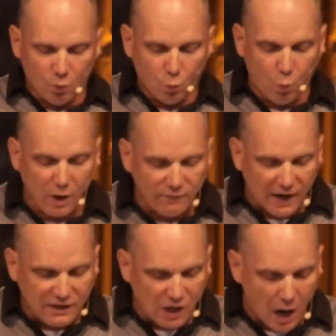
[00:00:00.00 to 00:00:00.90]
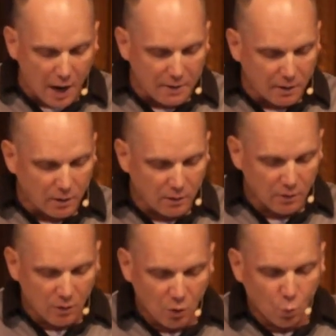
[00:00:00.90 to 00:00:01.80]
what have I done?
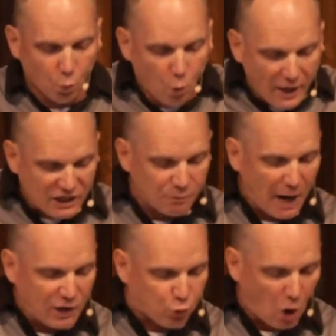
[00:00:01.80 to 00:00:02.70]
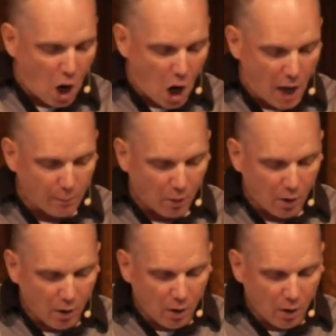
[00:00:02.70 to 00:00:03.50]
What is my crime?